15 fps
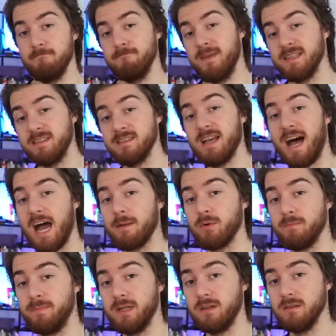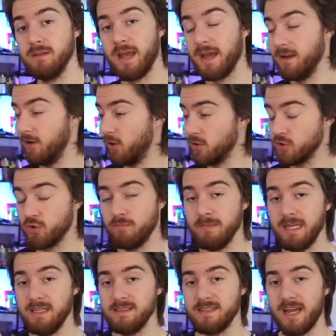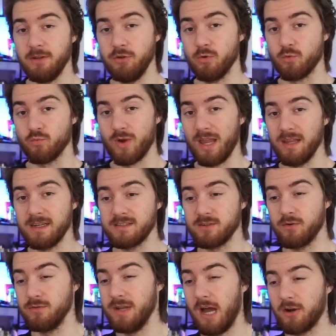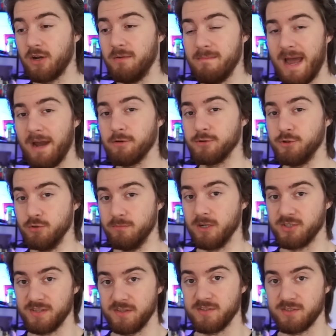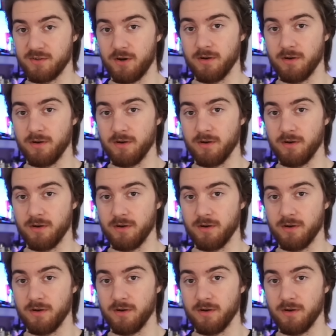This is a hybrid build, and it also means that your relics are not going to matter too much at the start.